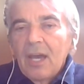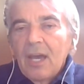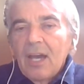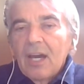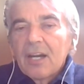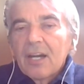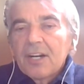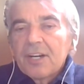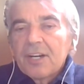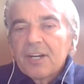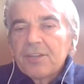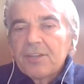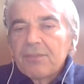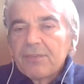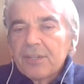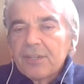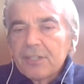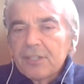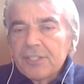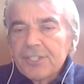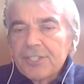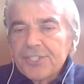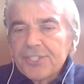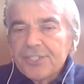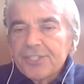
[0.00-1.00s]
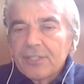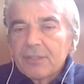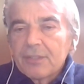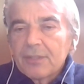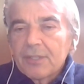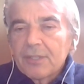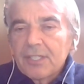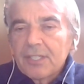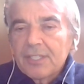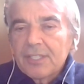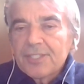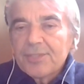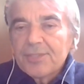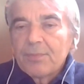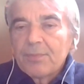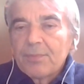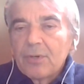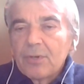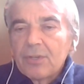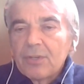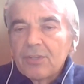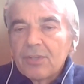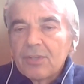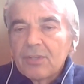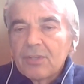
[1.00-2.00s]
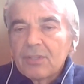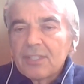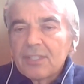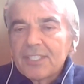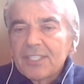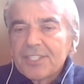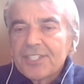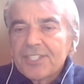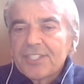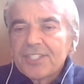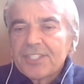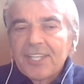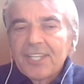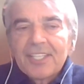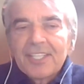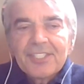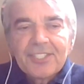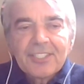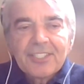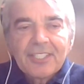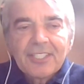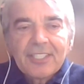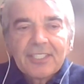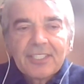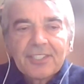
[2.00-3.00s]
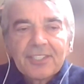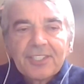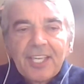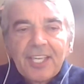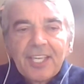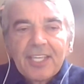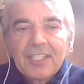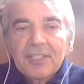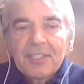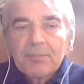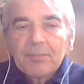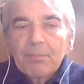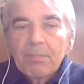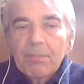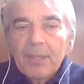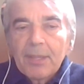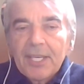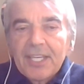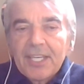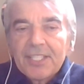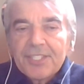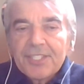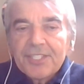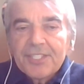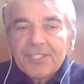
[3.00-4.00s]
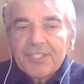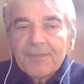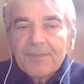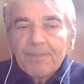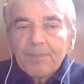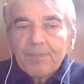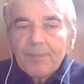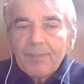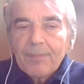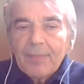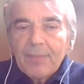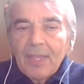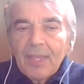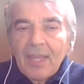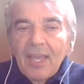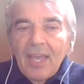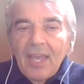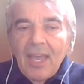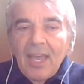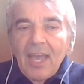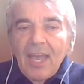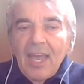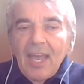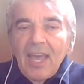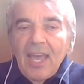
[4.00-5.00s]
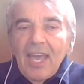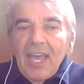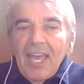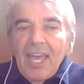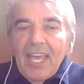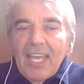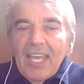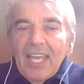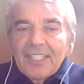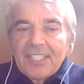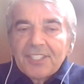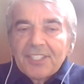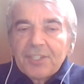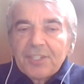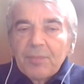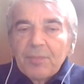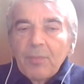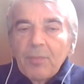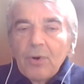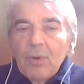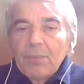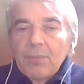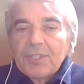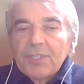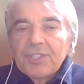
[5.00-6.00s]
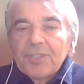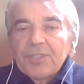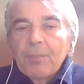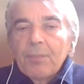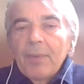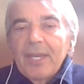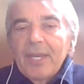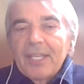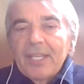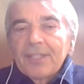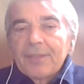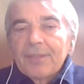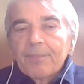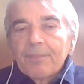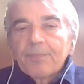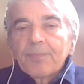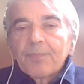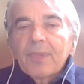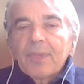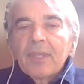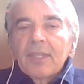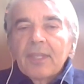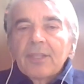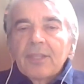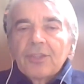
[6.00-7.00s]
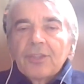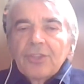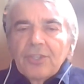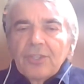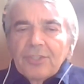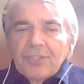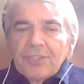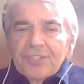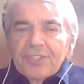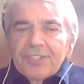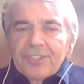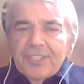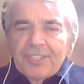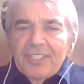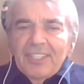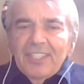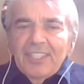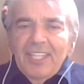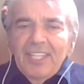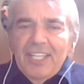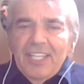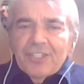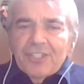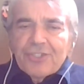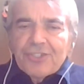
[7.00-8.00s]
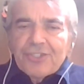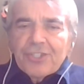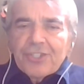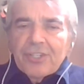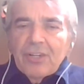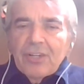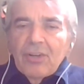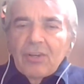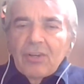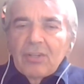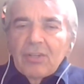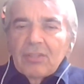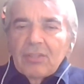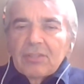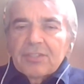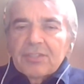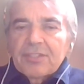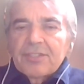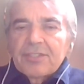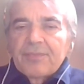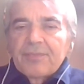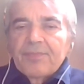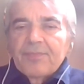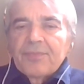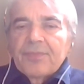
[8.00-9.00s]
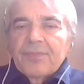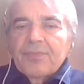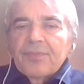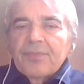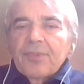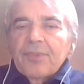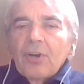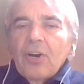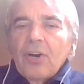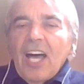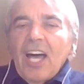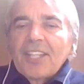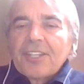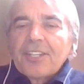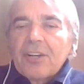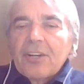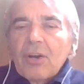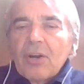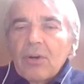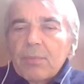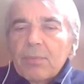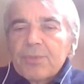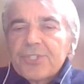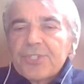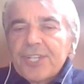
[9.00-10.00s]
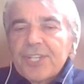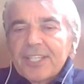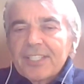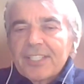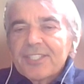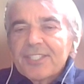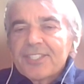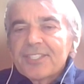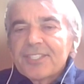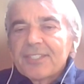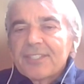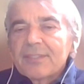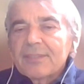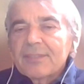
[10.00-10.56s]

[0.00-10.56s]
A reversal has more or less tacitly taken place, and at the moment, man, not nature or other objects,